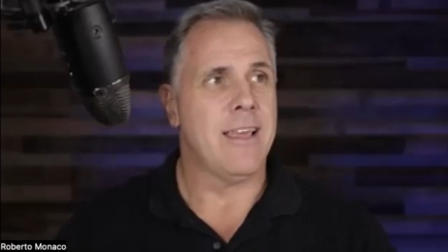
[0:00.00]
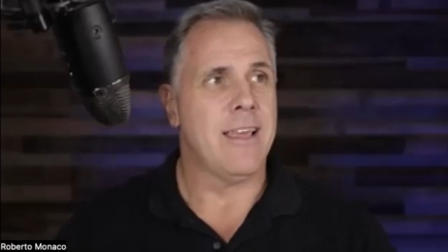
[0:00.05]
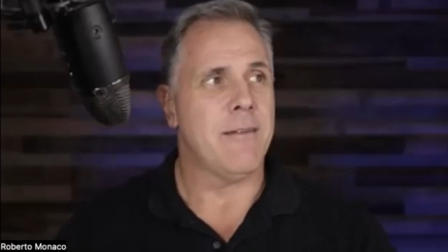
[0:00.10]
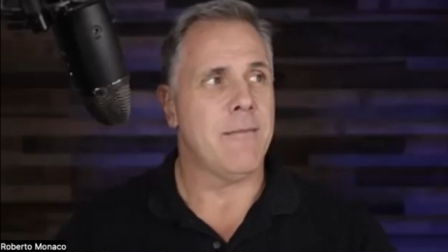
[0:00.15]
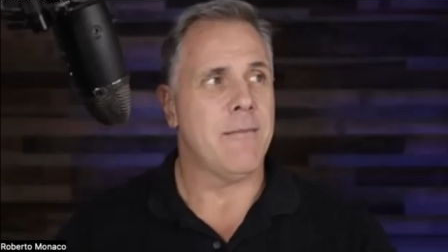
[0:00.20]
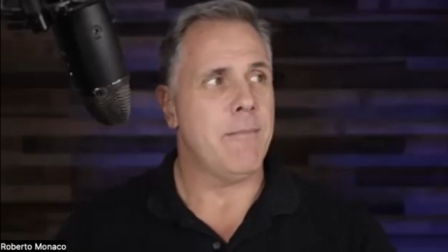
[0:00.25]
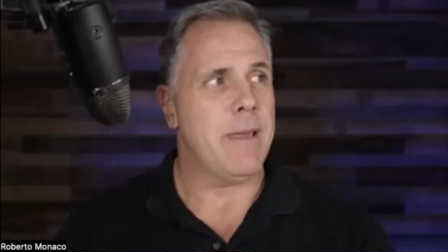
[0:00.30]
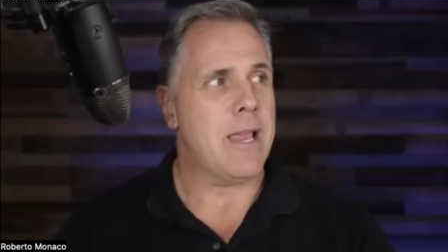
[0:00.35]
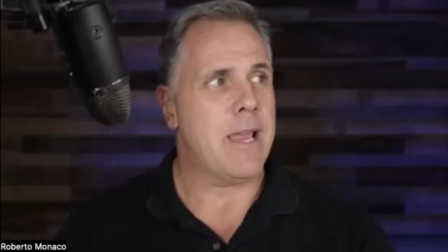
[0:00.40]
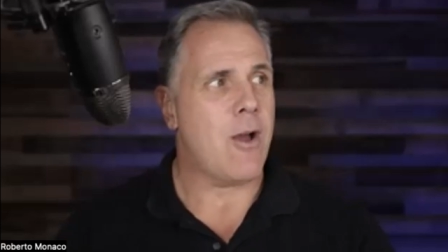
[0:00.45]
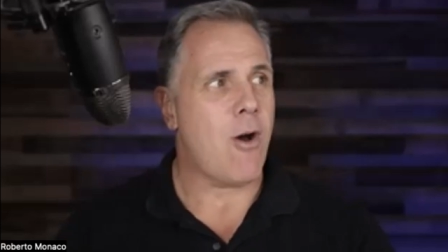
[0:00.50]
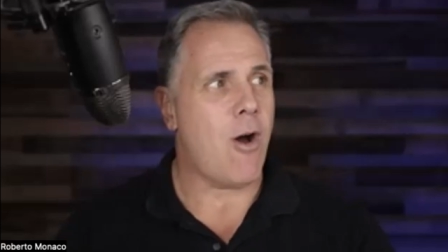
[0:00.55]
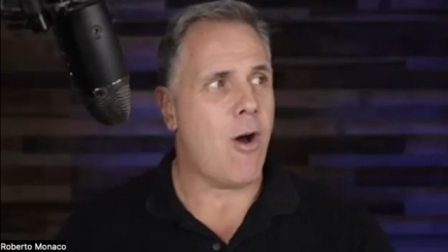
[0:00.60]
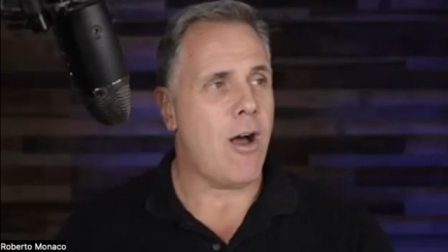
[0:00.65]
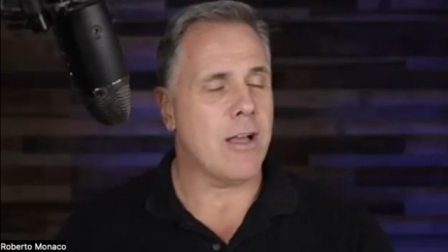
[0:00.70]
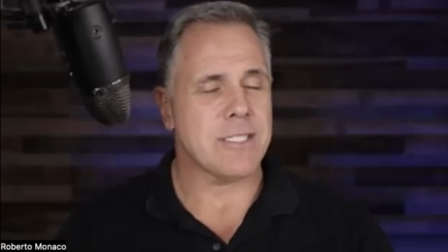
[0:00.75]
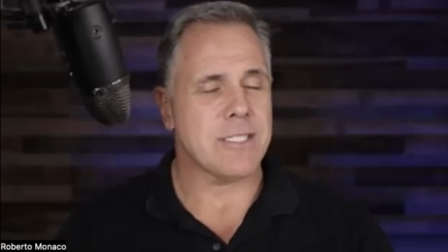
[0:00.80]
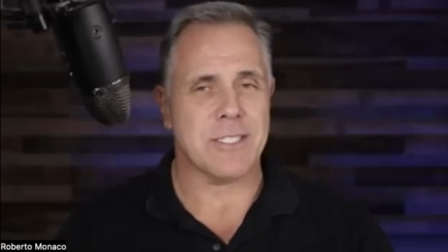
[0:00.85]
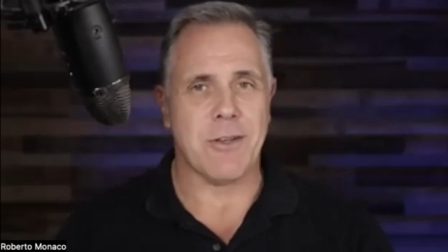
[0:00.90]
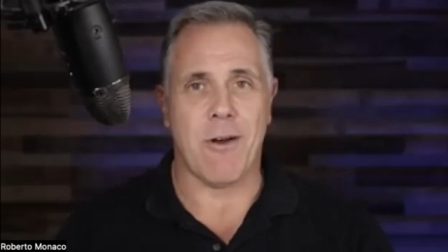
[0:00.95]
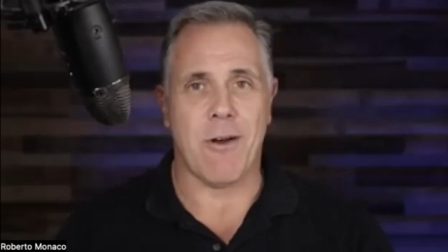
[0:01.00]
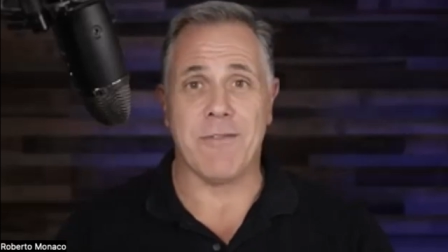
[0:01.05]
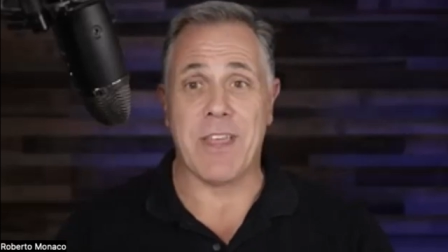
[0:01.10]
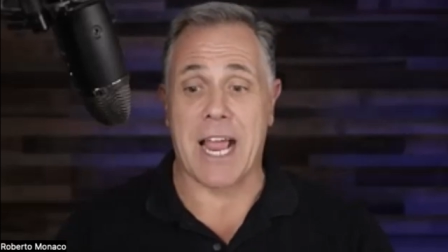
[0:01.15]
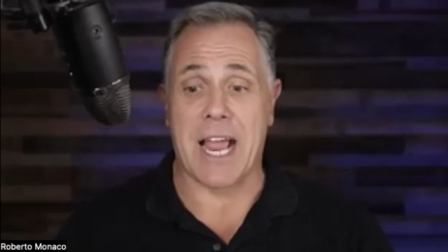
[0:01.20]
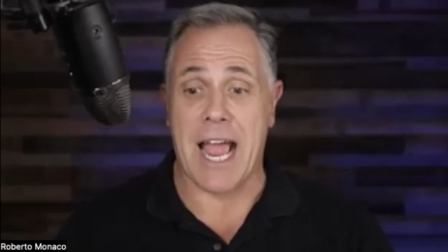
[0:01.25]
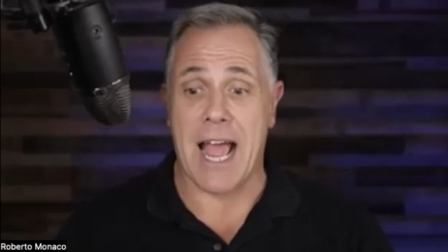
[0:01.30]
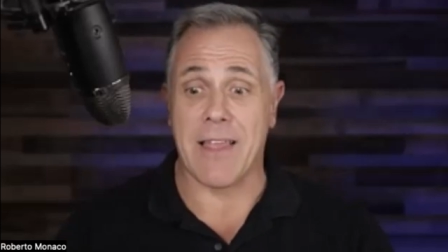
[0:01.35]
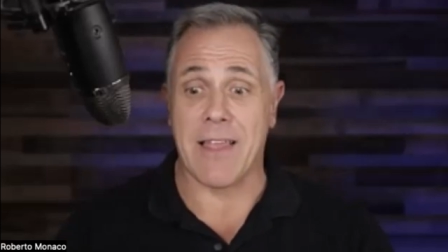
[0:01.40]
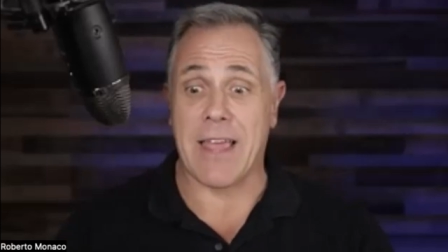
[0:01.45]
because of
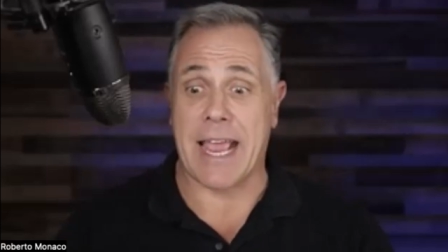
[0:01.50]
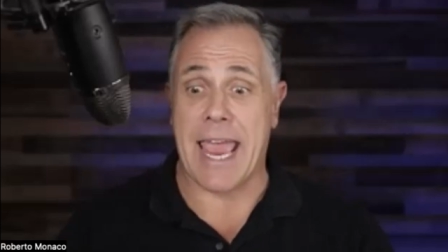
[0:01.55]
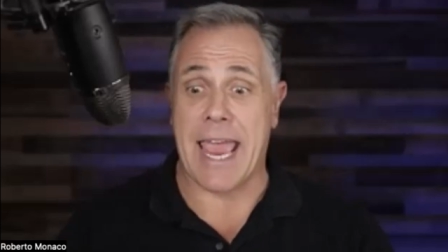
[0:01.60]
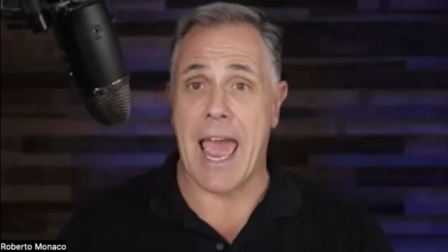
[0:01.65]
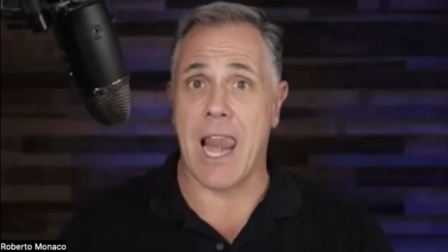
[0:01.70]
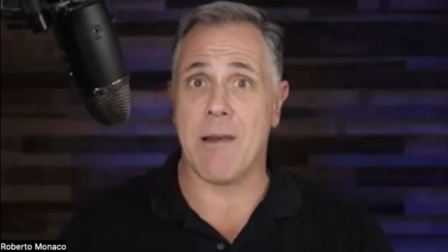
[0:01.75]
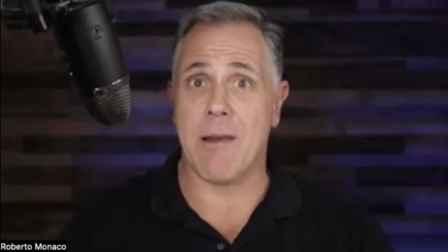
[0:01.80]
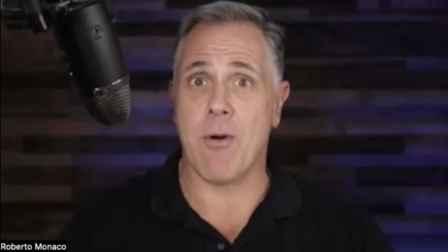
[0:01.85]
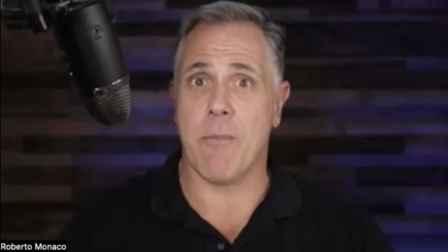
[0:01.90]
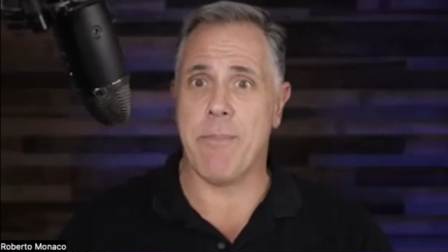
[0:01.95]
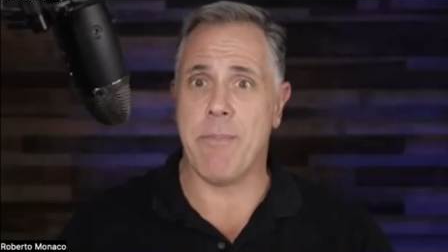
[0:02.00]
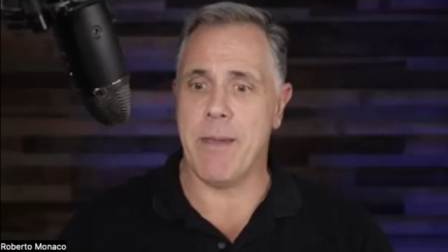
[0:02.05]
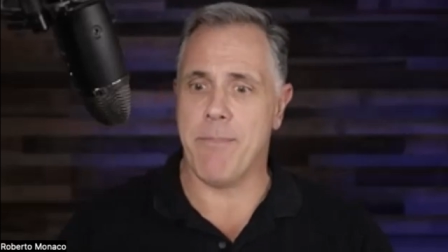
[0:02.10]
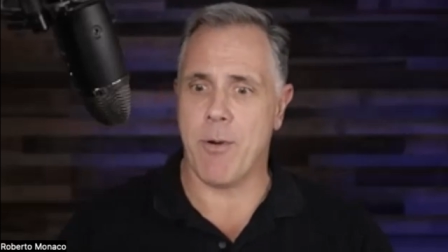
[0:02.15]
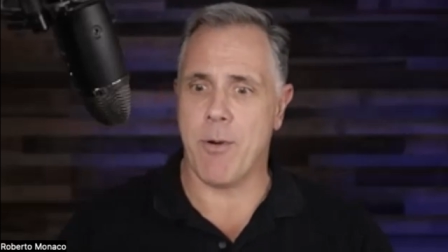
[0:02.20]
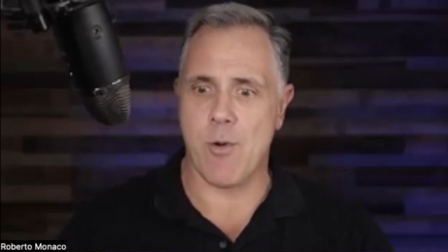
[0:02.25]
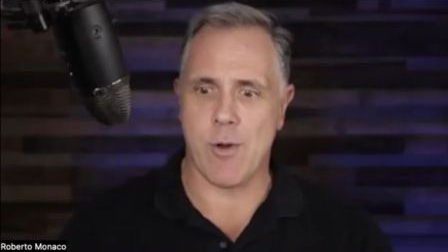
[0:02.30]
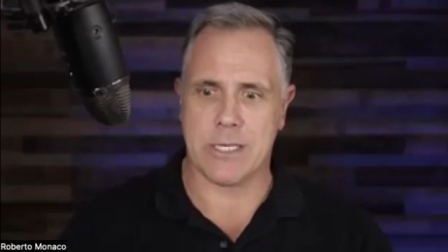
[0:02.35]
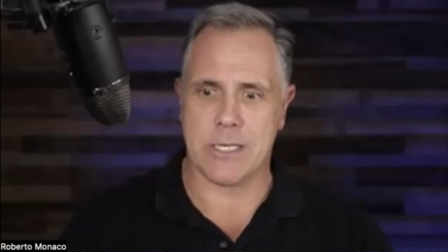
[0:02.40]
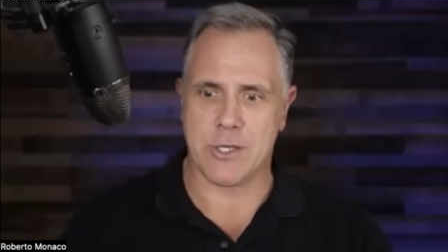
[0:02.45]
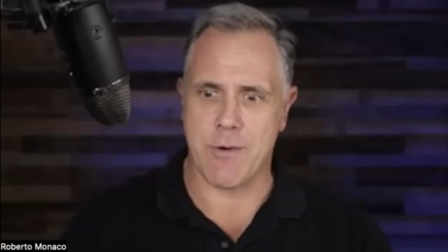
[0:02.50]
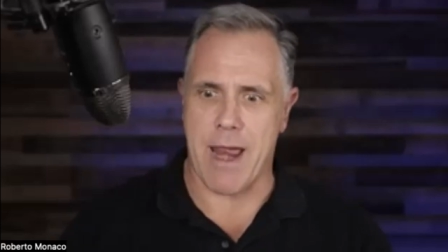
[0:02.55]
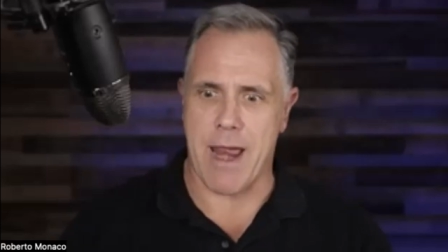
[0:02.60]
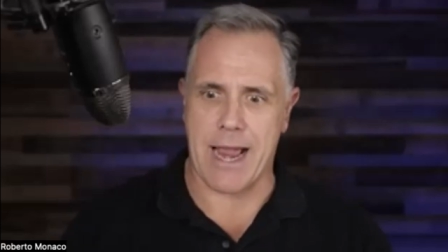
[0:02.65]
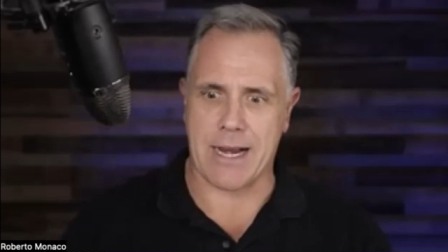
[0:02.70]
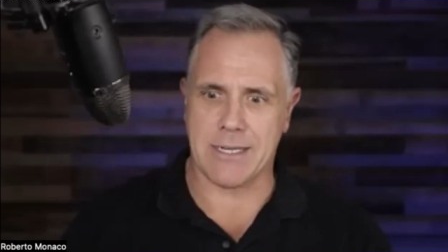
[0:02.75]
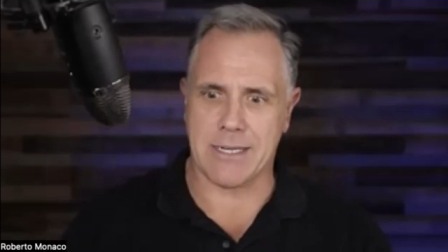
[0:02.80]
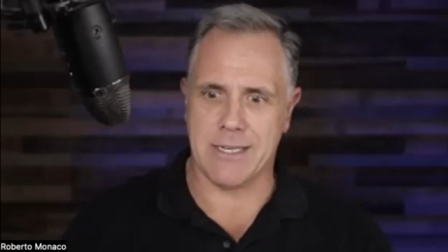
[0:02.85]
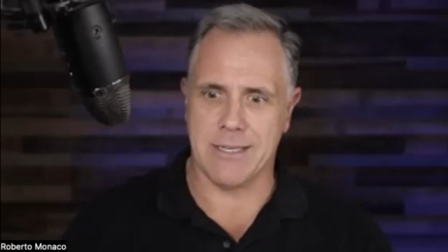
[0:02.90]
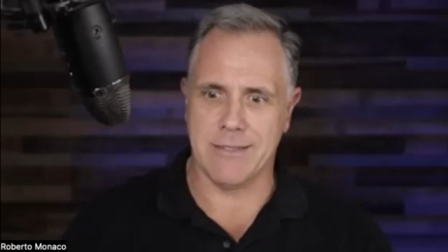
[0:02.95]
the the caliber people you
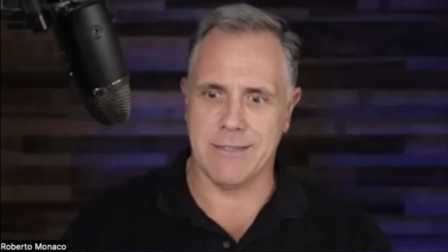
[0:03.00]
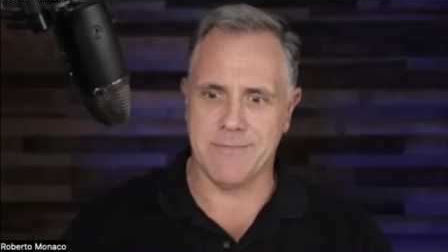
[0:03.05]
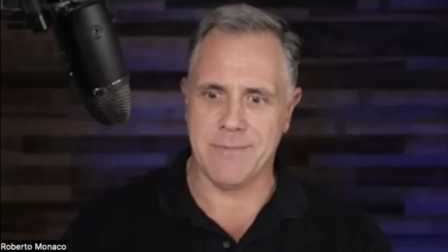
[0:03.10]
attract.